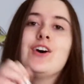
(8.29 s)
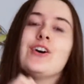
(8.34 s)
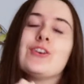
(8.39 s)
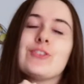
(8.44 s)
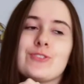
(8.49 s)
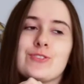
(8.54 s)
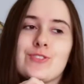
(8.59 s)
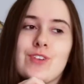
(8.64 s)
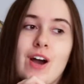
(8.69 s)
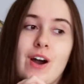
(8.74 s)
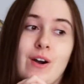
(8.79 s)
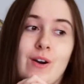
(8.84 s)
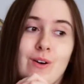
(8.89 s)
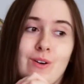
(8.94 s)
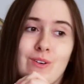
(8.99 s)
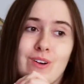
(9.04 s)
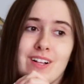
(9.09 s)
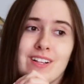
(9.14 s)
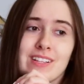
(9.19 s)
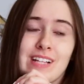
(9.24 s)

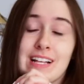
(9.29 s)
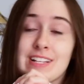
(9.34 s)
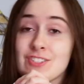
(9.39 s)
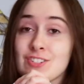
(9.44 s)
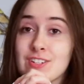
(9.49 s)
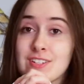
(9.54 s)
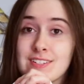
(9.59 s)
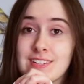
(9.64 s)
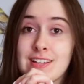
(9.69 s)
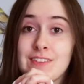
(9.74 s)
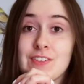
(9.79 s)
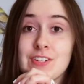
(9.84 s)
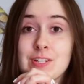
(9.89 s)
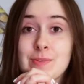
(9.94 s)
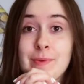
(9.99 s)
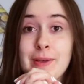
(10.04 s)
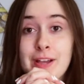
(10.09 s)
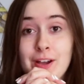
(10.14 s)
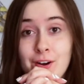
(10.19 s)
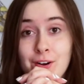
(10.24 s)
So let's just dive into
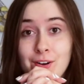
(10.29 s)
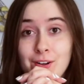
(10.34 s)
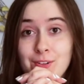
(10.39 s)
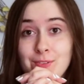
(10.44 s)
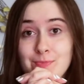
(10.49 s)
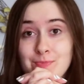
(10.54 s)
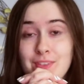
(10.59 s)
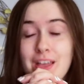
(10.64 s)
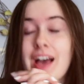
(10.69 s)
my haul.